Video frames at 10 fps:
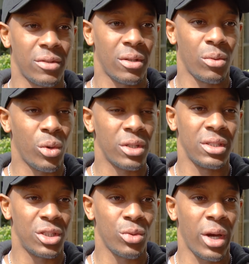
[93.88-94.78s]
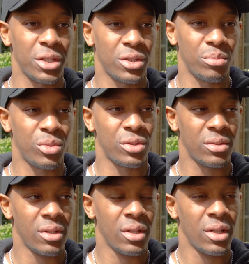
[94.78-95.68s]
of the worst situation, but
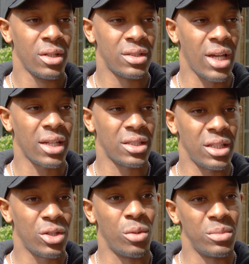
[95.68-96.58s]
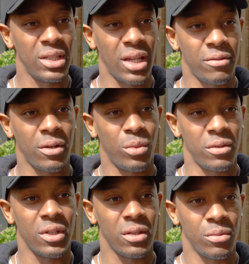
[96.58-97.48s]
to actually come together
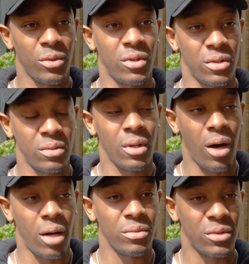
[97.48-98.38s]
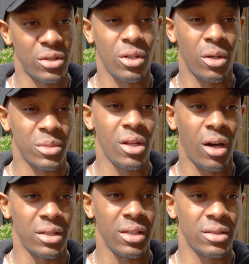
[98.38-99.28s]
with it, with the terms and the
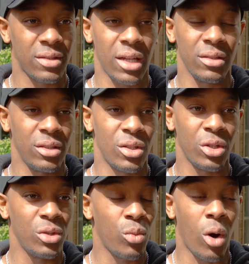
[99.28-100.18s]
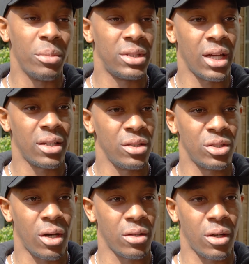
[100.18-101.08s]
ideas that, you know, you won't be taking your
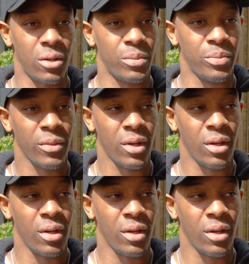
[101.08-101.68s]
child home.